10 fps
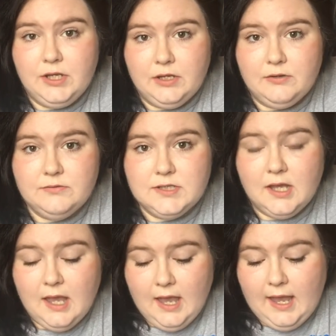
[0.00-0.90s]
cute,
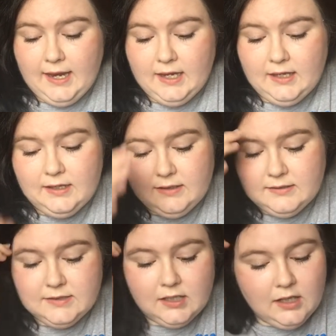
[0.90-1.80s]
and